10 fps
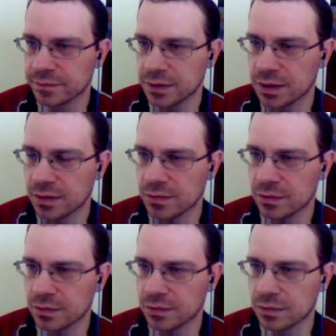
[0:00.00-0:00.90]
Where does
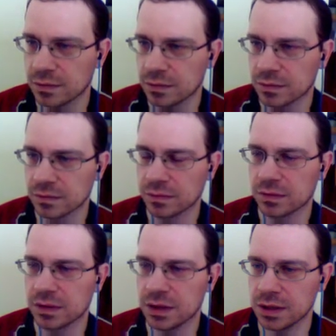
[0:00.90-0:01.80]
your
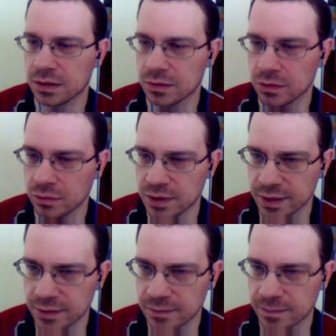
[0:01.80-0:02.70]
king go
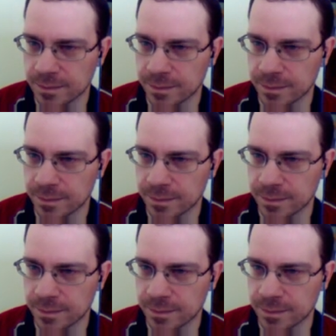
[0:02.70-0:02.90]
again?